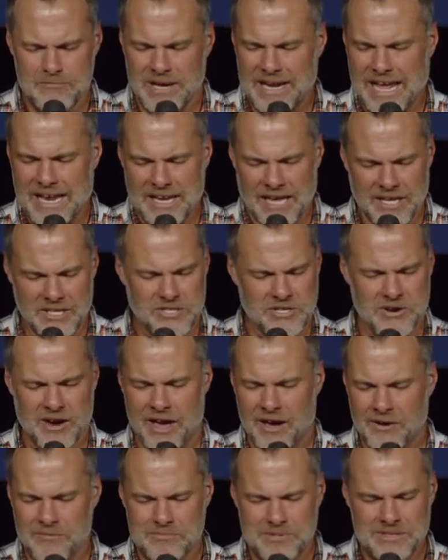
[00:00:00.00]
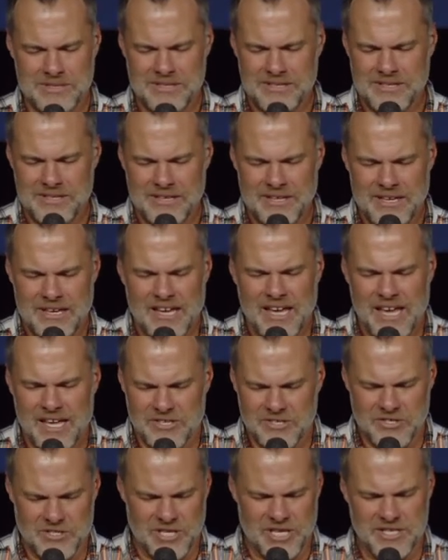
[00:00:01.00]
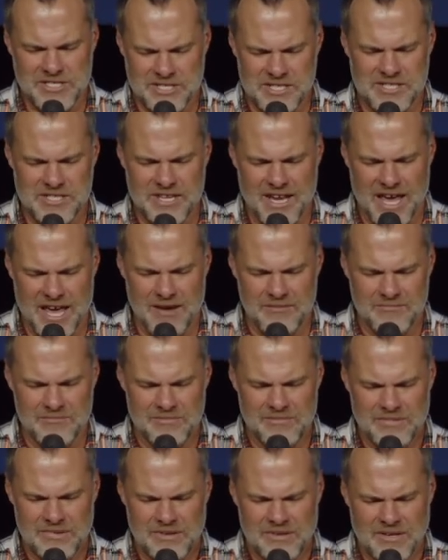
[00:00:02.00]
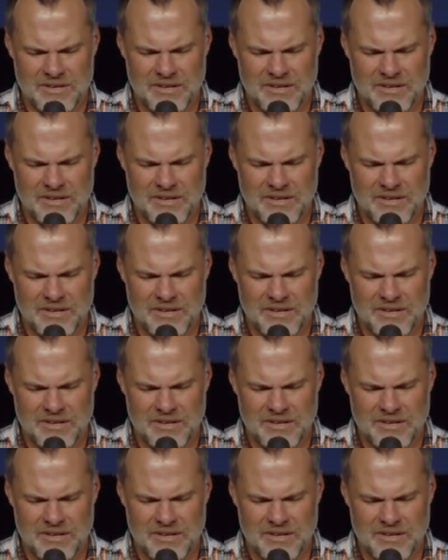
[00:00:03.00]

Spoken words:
but I need your help. In Jesus' name.